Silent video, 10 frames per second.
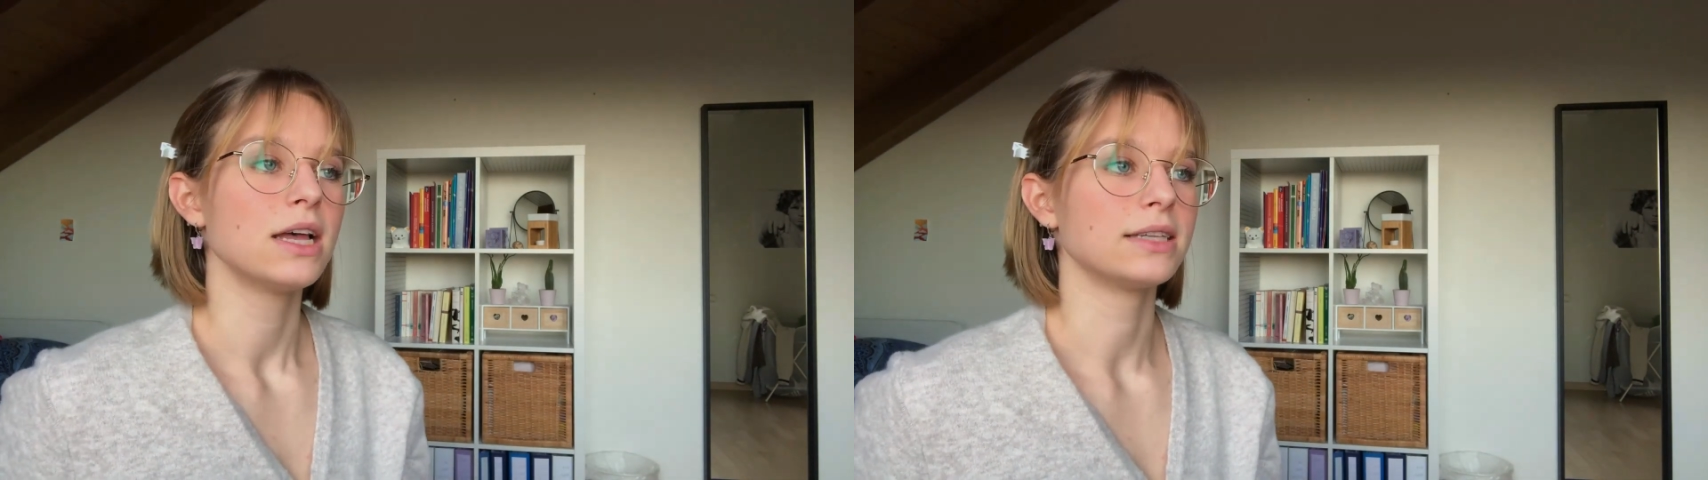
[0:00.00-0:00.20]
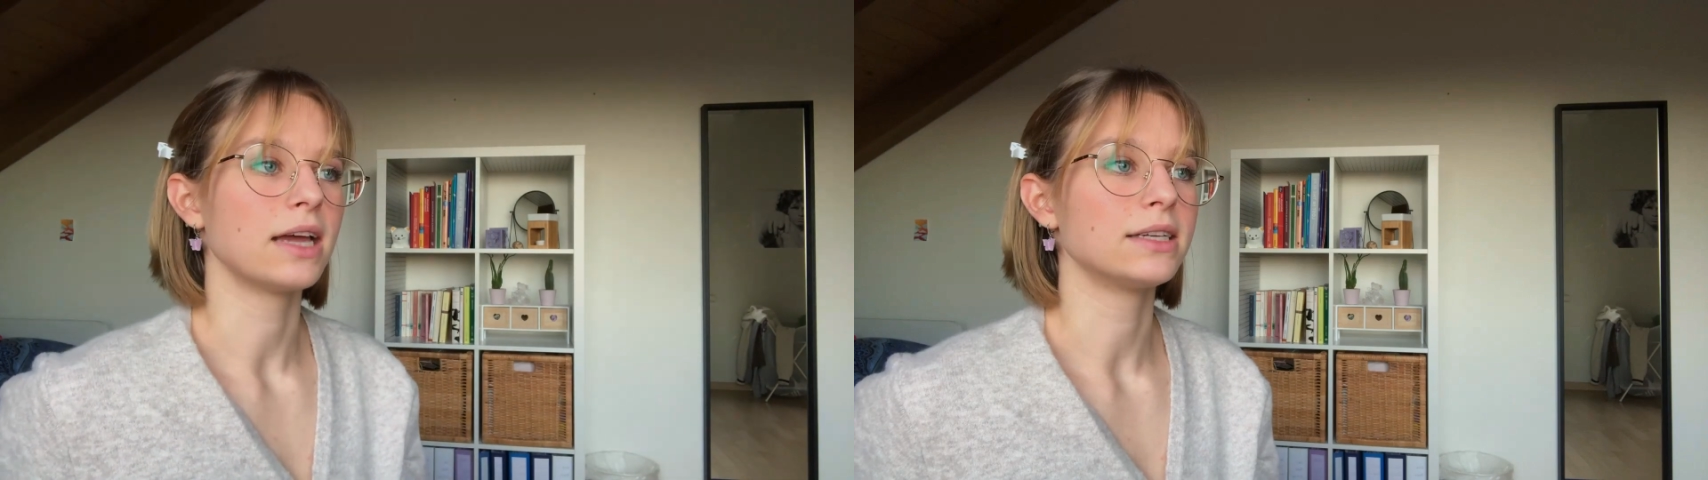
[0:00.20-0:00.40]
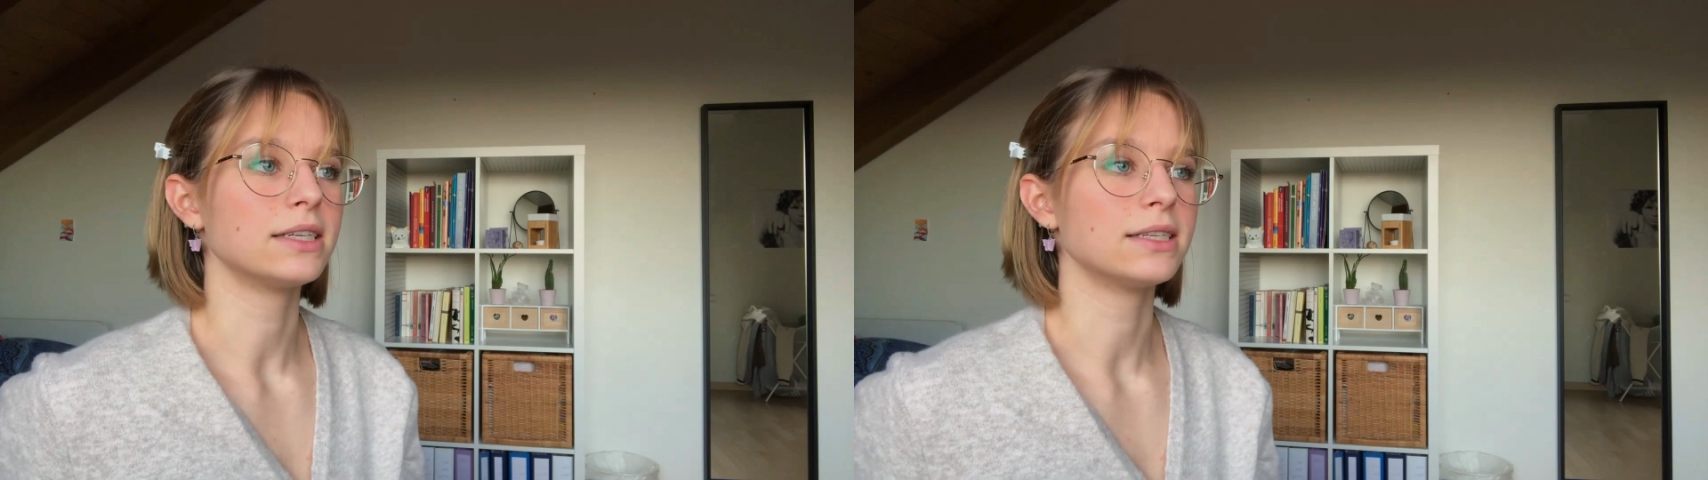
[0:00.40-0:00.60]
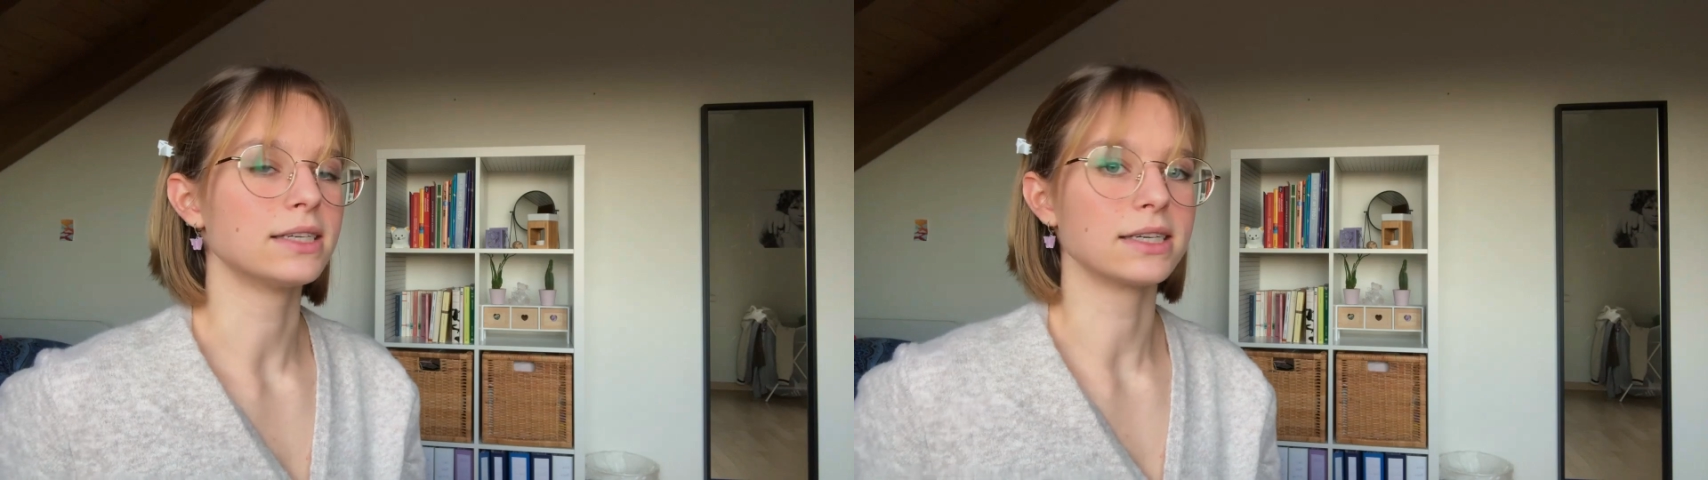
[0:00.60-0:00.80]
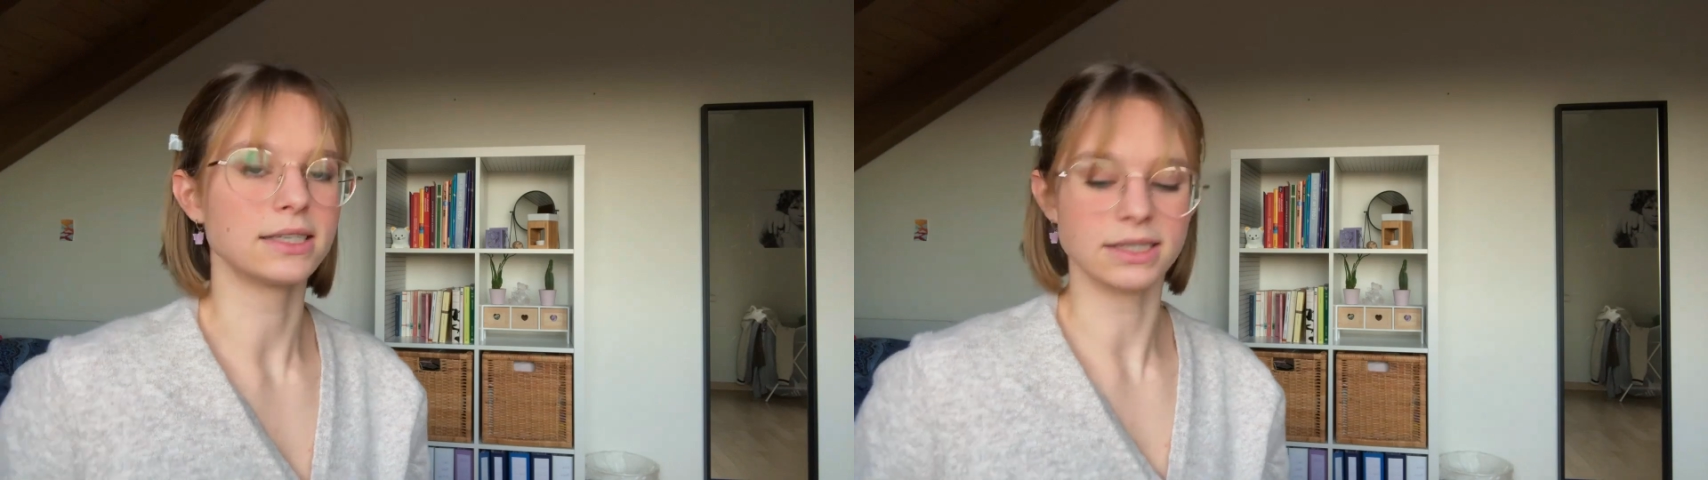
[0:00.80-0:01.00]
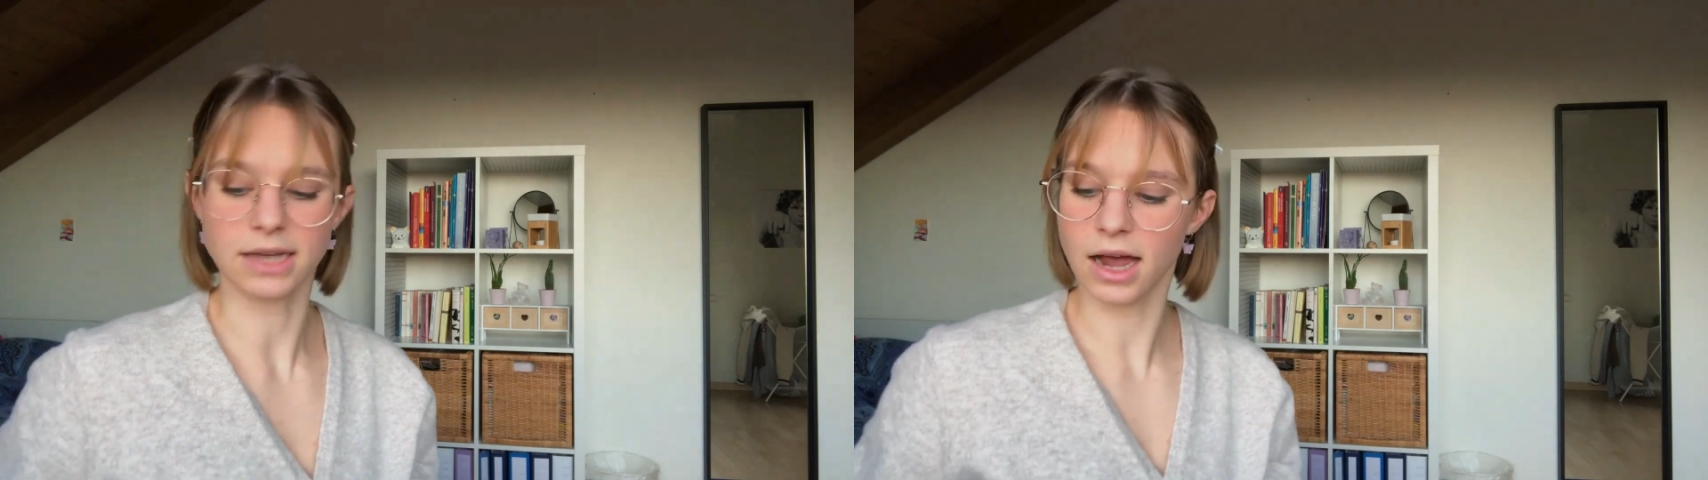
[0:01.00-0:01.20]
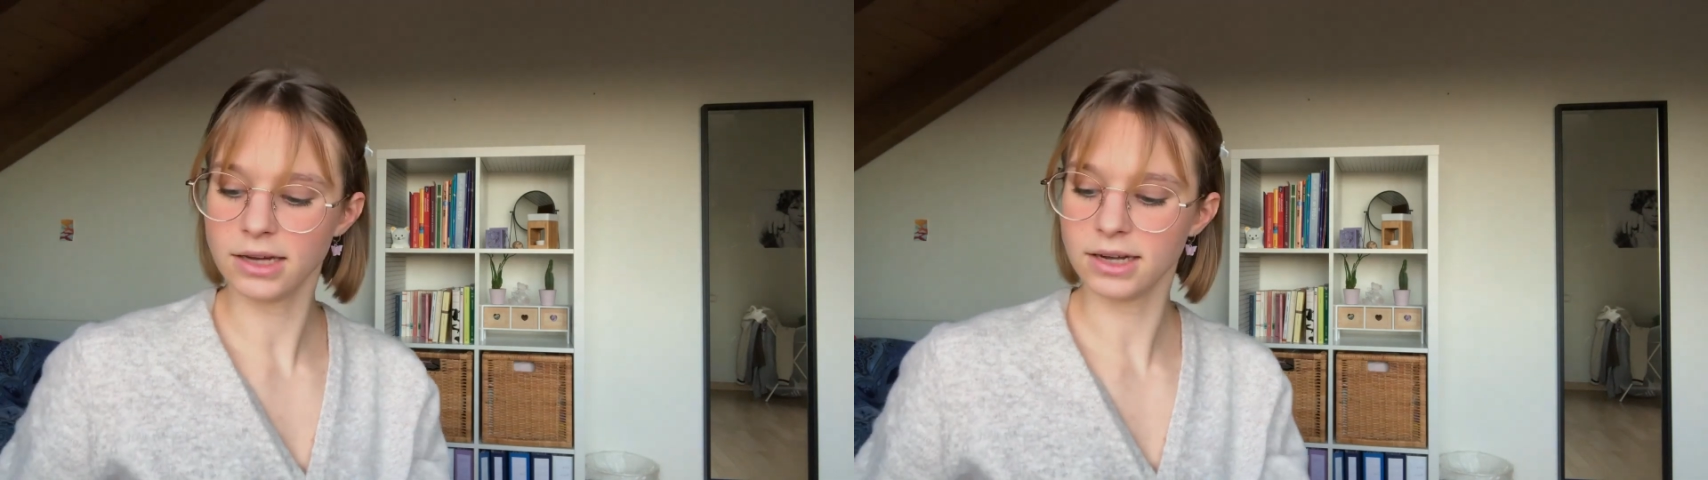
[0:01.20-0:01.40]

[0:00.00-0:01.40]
1969